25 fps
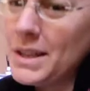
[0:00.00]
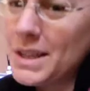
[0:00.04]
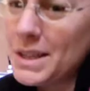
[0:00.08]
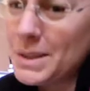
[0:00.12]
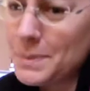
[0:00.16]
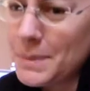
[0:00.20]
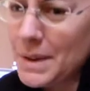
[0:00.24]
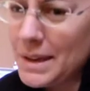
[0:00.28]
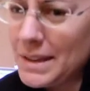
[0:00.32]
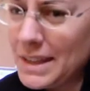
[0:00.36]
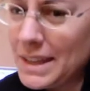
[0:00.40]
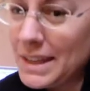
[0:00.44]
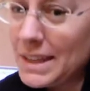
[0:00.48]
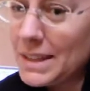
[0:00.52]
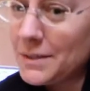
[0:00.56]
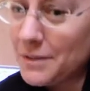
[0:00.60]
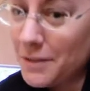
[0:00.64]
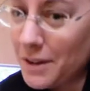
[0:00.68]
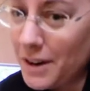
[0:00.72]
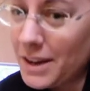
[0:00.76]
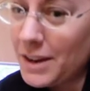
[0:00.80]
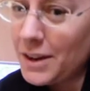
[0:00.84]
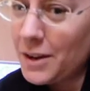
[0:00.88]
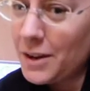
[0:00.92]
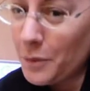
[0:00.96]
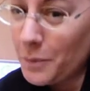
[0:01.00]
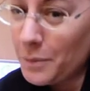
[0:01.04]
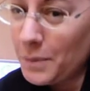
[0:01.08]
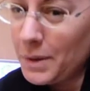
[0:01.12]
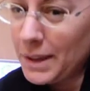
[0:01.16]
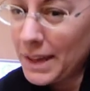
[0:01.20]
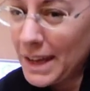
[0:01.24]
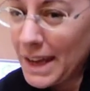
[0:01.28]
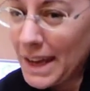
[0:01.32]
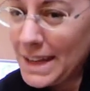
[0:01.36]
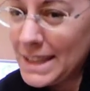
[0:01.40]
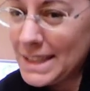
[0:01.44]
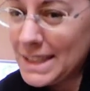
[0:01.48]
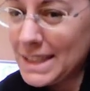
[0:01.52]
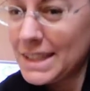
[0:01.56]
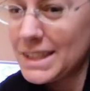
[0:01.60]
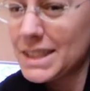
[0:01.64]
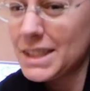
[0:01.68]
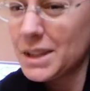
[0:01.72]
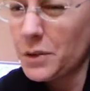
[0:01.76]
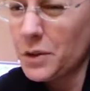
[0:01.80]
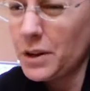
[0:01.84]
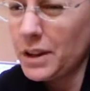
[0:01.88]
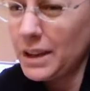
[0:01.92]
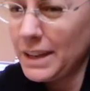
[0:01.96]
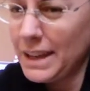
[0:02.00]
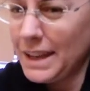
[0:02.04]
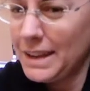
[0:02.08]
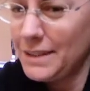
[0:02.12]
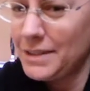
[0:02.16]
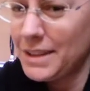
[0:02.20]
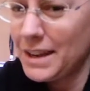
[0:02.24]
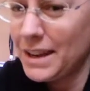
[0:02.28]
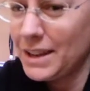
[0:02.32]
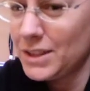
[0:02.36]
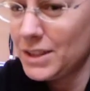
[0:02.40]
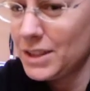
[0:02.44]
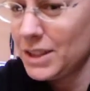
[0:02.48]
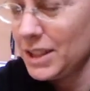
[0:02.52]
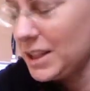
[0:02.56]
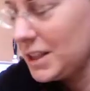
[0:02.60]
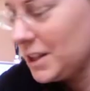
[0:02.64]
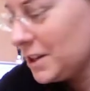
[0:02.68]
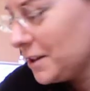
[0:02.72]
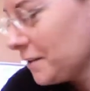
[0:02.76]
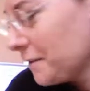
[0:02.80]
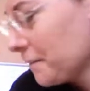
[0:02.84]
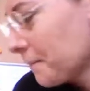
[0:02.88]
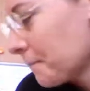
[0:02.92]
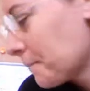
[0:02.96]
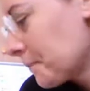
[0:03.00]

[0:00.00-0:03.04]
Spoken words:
just make things very complicated. So I'll leave that to you.